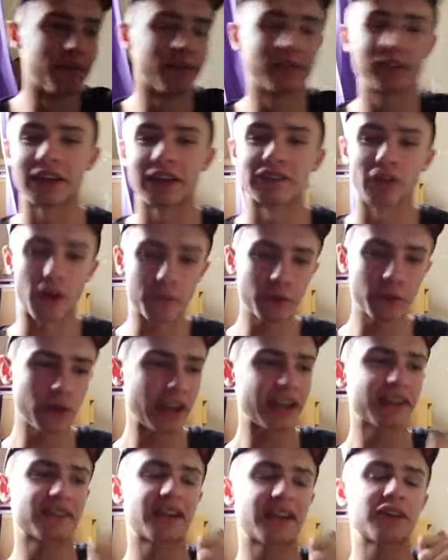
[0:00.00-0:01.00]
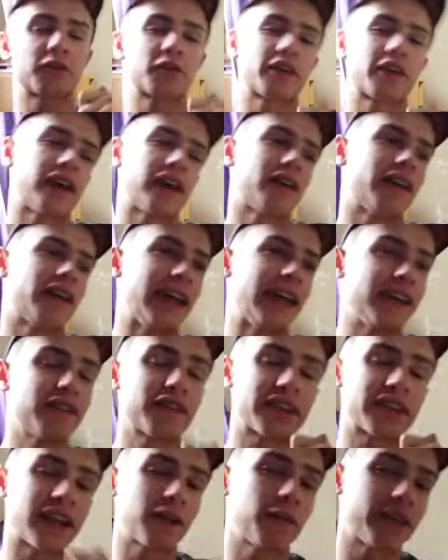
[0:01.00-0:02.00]
So yes, I'm doing
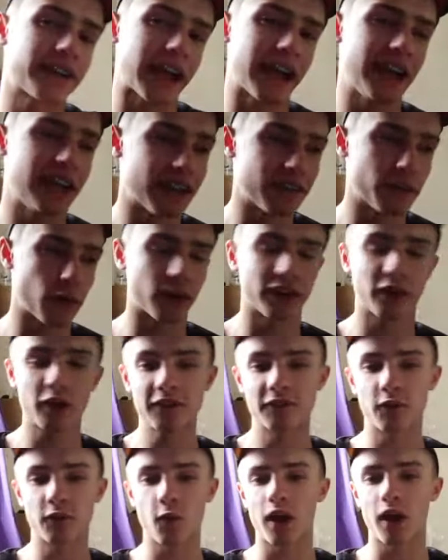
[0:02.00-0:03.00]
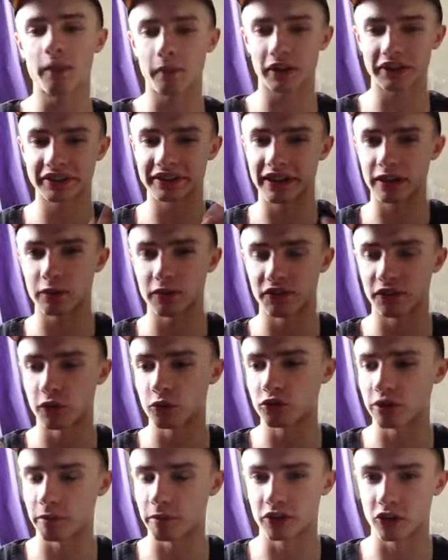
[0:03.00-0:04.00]
English language A level, and I thought I might share with
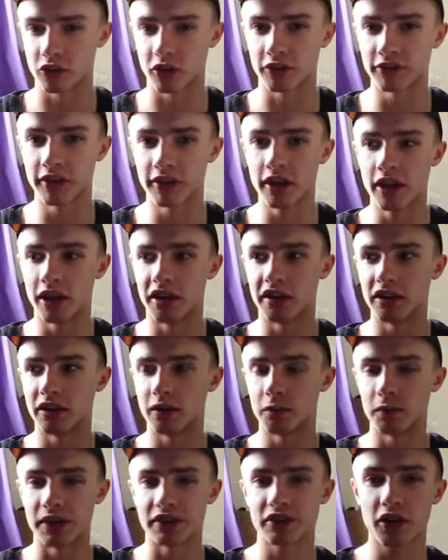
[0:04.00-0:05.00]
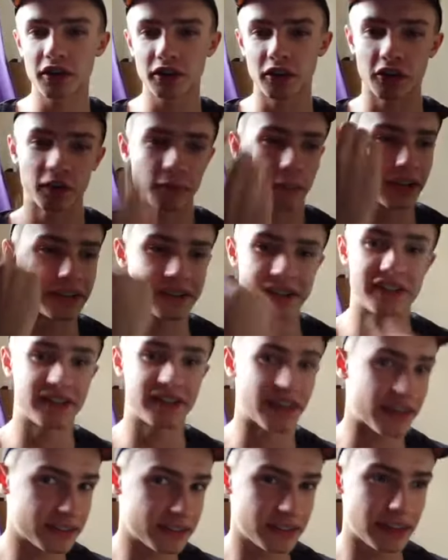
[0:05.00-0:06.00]
you some stuff, which I learned in my
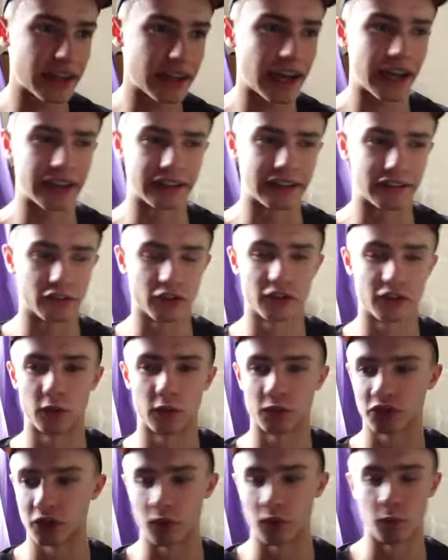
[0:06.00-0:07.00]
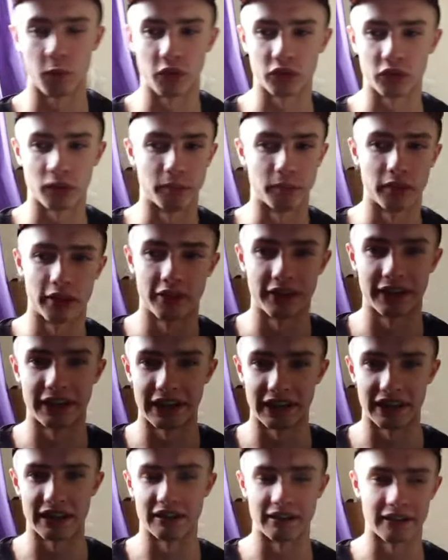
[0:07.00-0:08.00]
GCSE and also what I'm
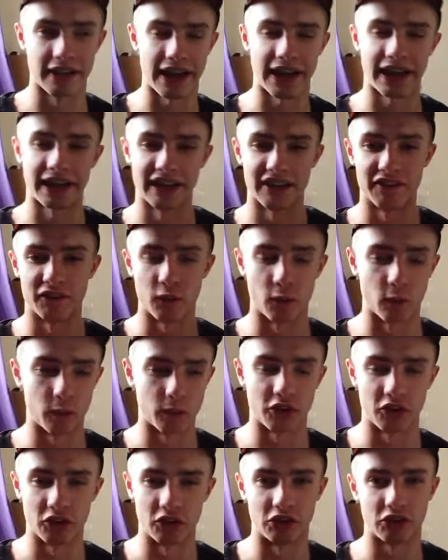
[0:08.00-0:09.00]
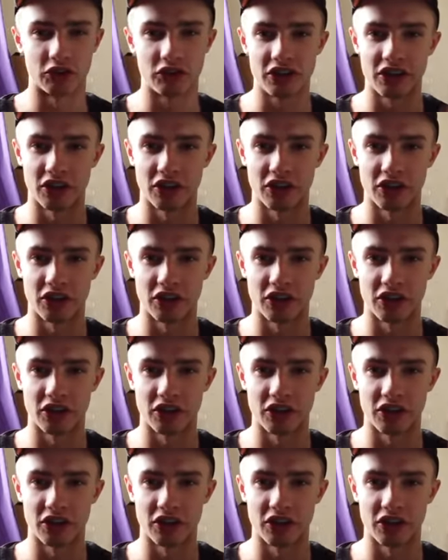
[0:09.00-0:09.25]
learning in A level, because